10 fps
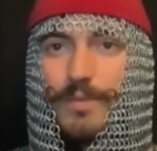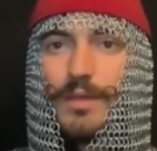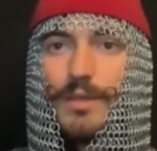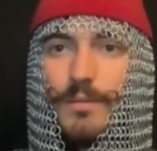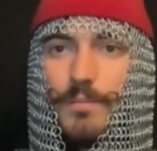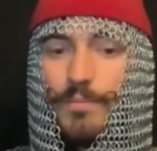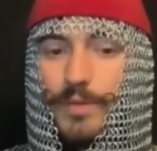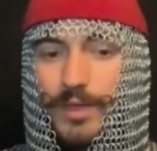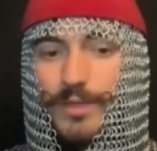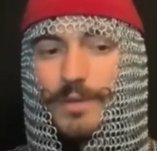up
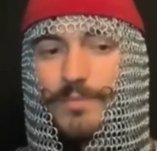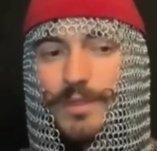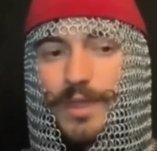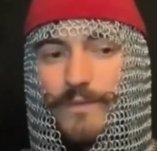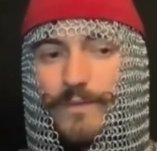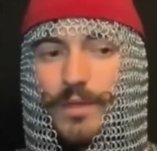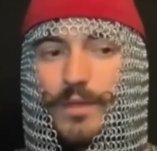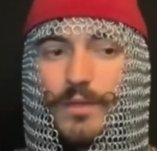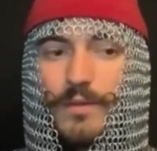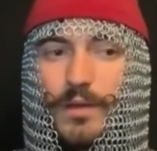being something that
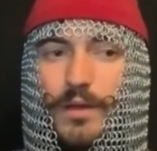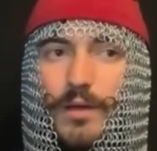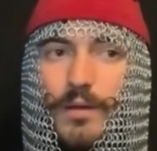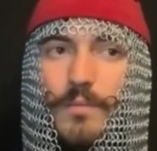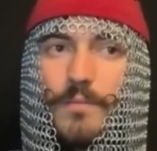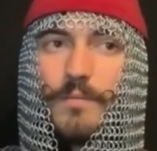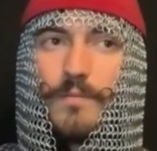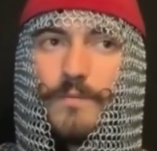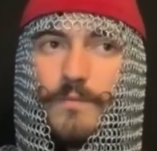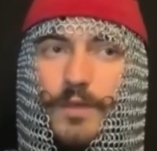
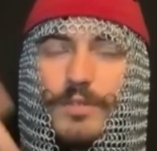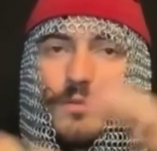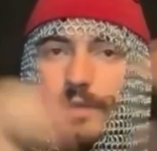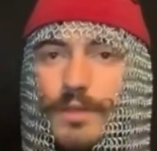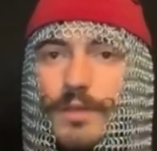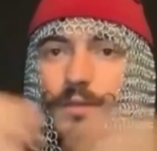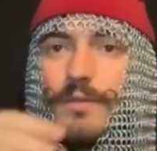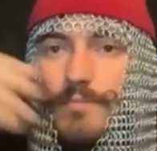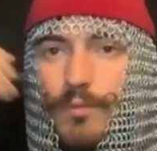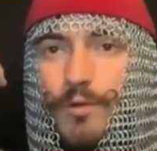visually
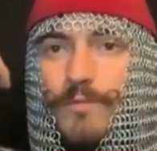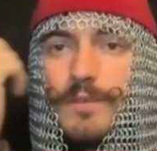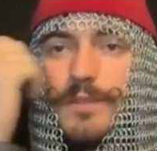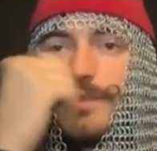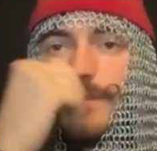moves in the